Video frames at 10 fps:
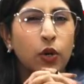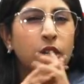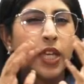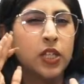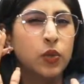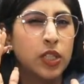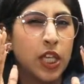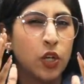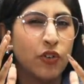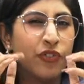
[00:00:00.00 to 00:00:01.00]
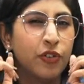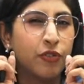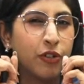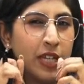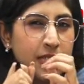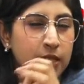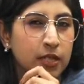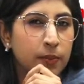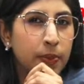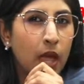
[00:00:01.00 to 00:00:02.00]
or can you think of a
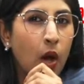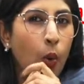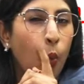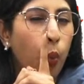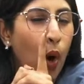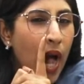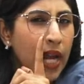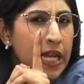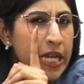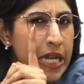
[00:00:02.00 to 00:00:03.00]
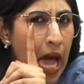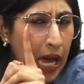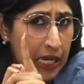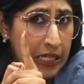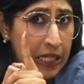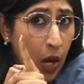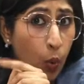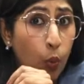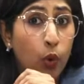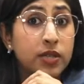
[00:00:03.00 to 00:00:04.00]
reason why 9
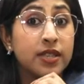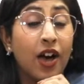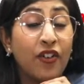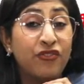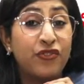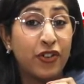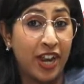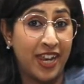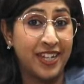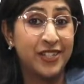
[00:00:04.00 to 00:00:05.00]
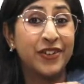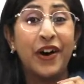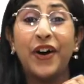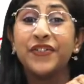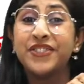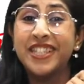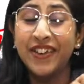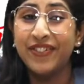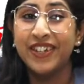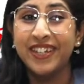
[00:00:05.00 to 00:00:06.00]
was afraid of
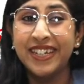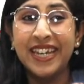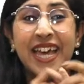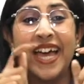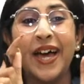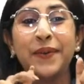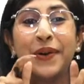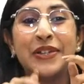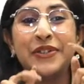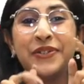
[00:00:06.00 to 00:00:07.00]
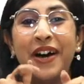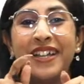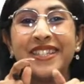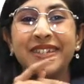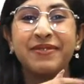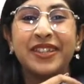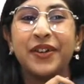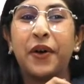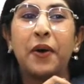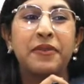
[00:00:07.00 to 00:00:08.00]
7? I want you to answer me in
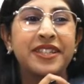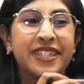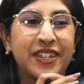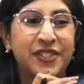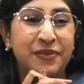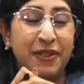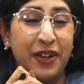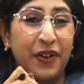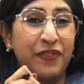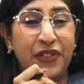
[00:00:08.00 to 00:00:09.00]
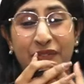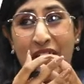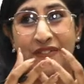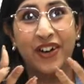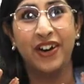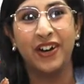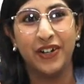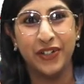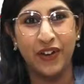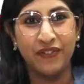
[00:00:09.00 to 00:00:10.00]
the comment section below if you have ever
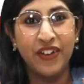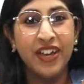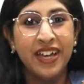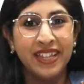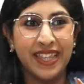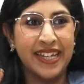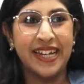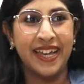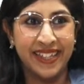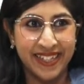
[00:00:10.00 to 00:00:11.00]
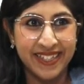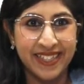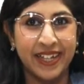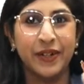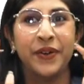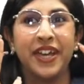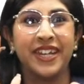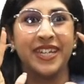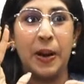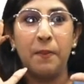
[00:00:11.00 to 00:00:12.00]
heard of thing like this, that okay,
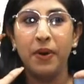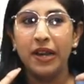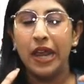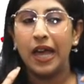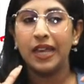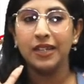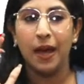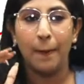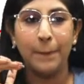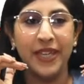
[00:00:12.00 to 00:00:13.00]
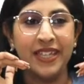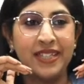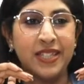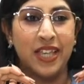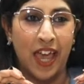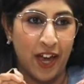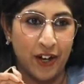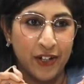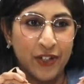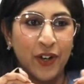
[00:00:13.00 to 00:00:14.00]
number 9 being
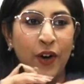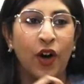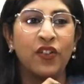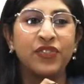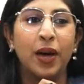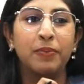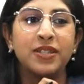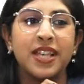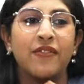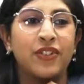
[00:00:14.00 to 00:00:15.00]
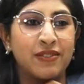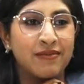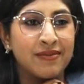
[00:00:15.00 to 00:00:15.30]
scared of number 7.